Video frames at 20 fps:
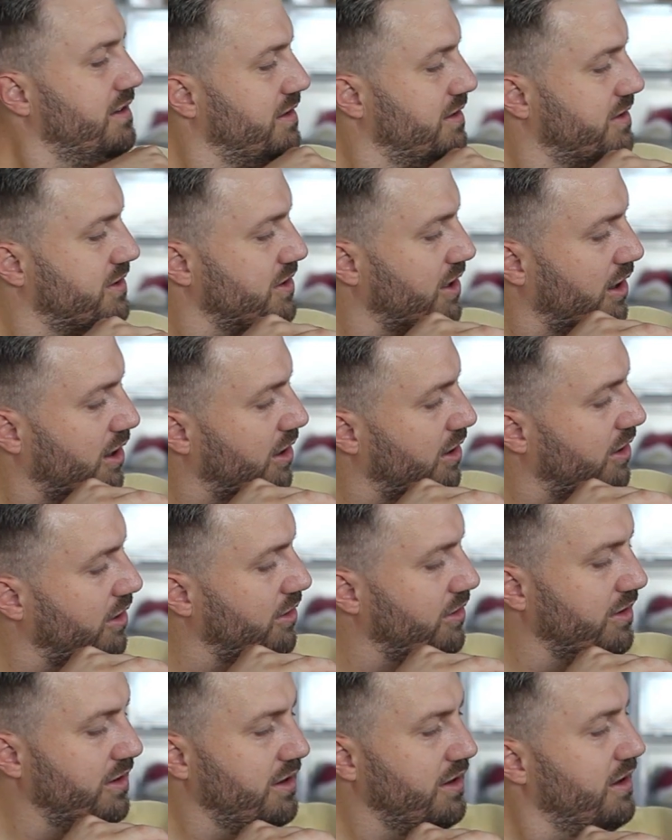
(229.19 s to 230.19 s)

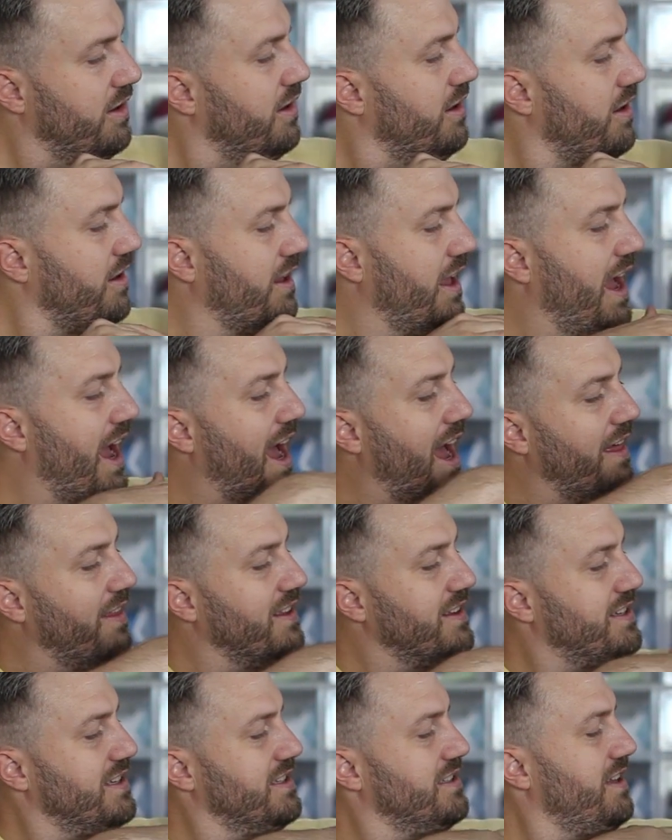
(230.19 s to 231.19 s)
So yeah,
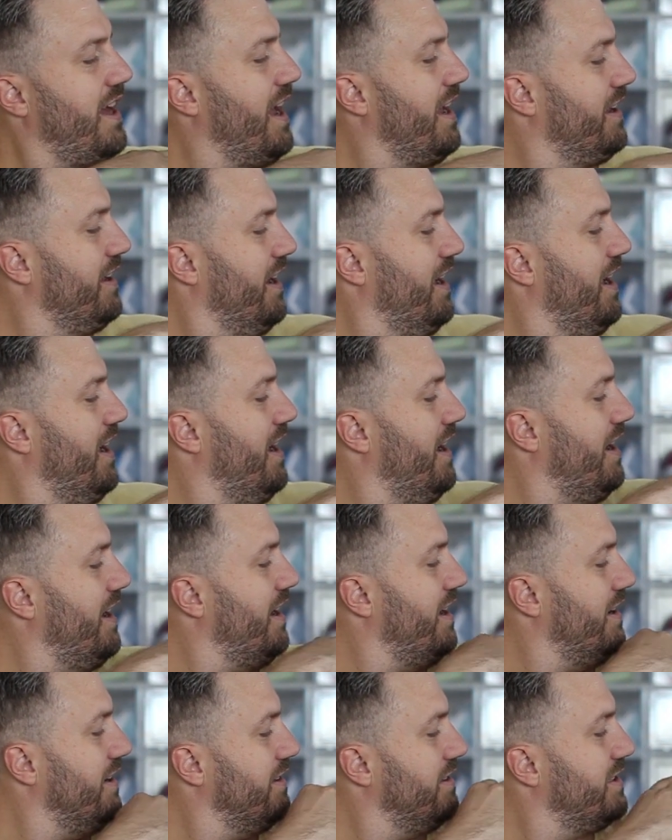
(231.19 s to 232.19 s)
this is like
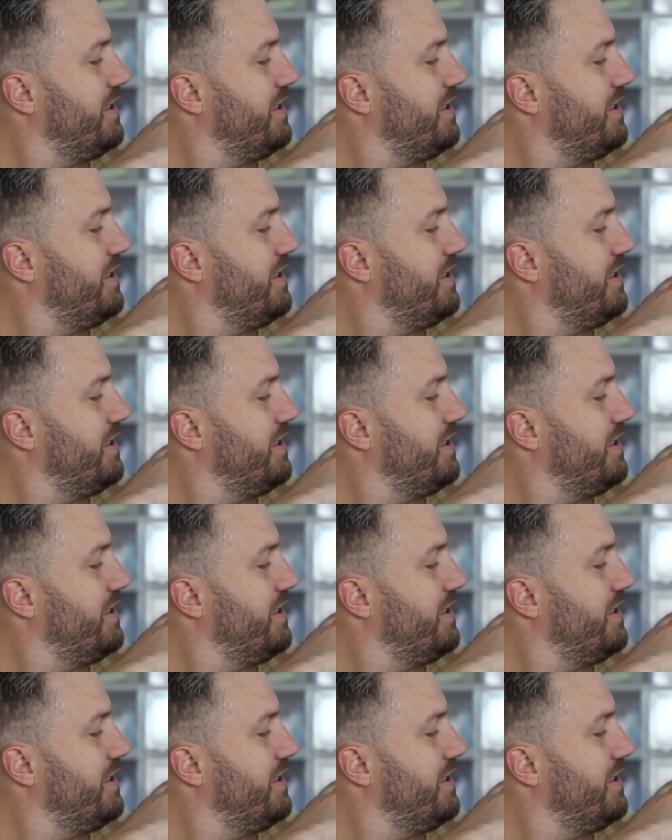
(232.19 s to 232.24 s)
a